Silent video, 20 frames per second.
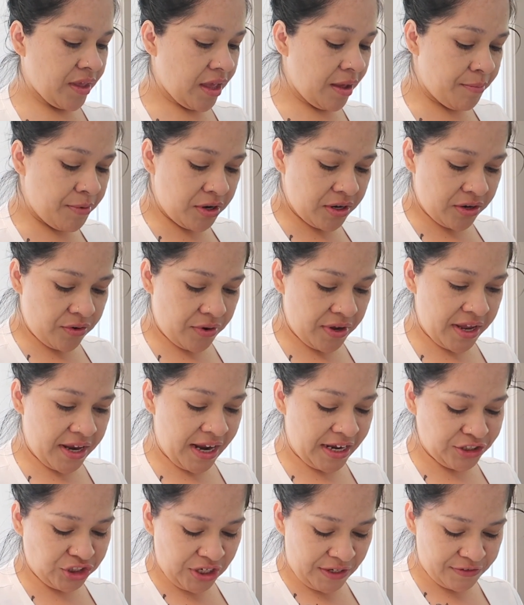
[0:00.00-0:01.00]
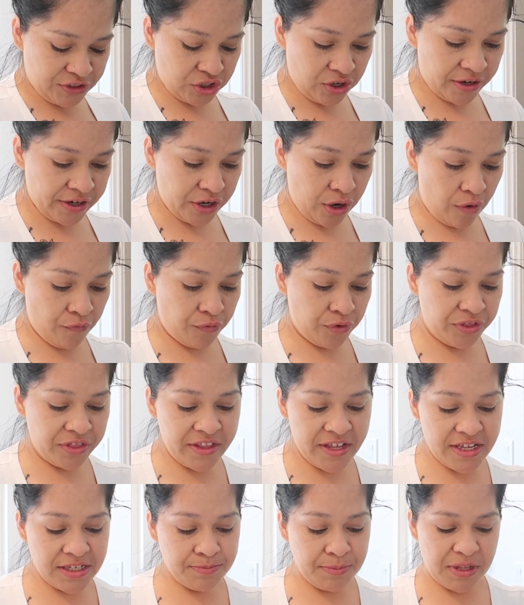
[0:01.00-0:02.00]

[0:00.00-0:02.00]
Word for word: I'm gonna go ahead, actually I started off with this,